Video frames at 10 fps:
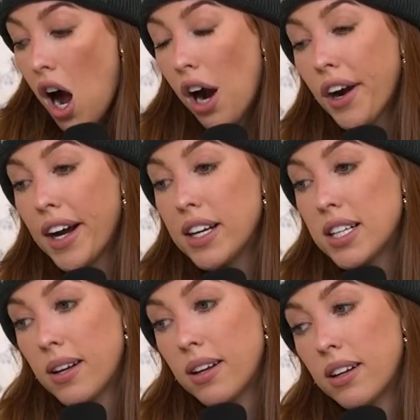All right.
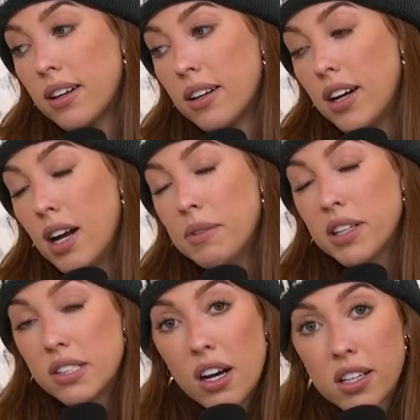I'm
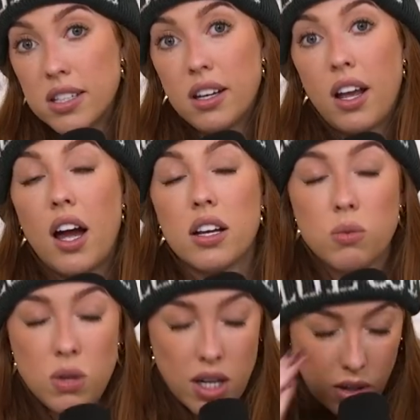exhausted, guys.
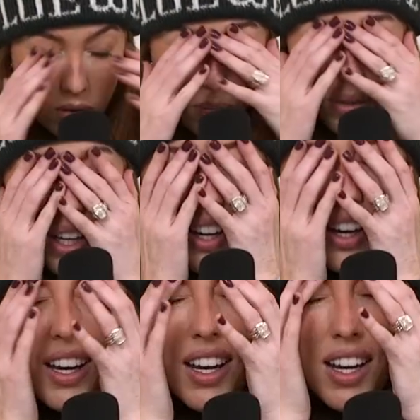Wow.
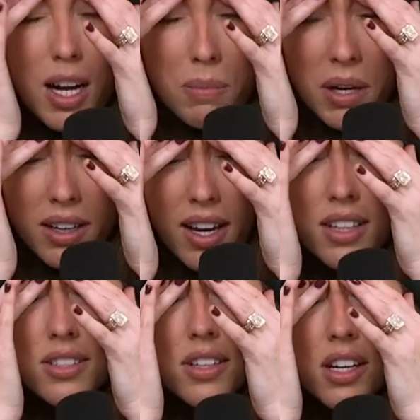Being a
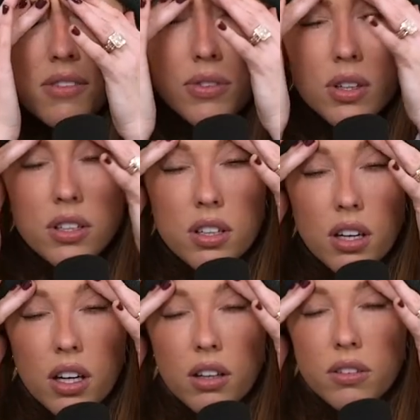podcaster and influencer
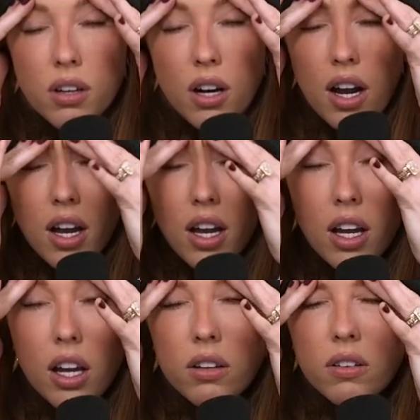is
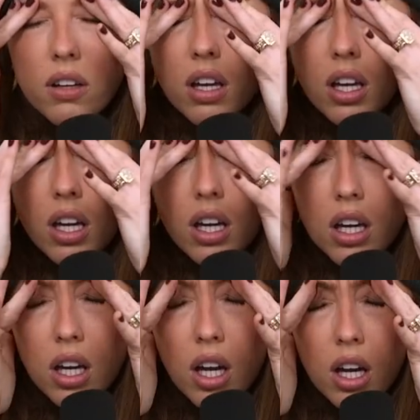
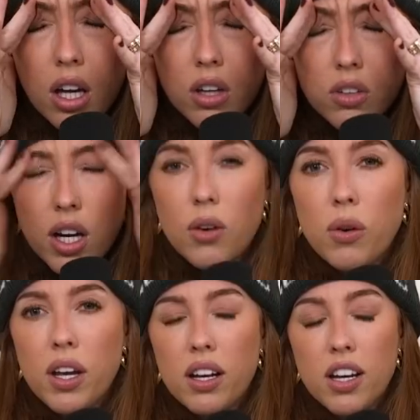crazy. Should I
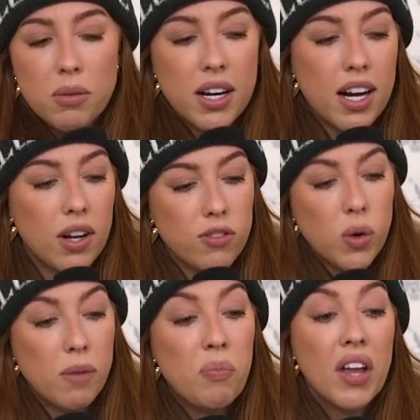quit? No, I'm kidding. I'll never
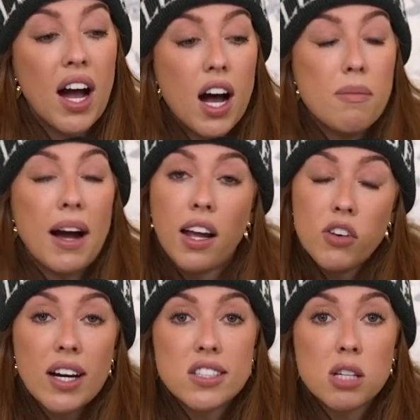quit. I love you
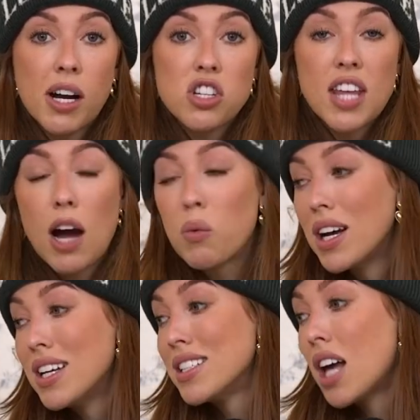guys so much. That
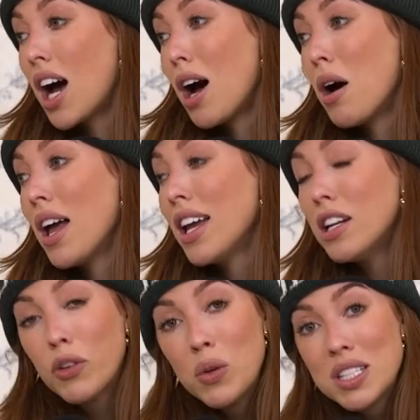was
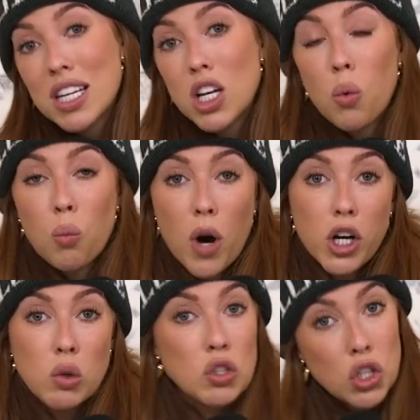Influencing
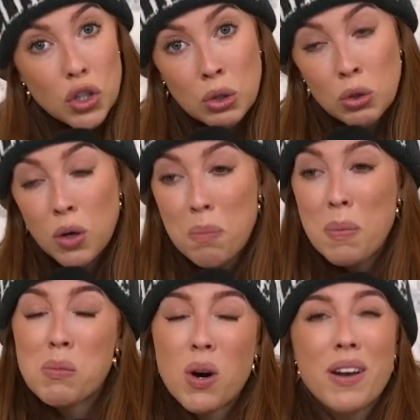102, a bit more of an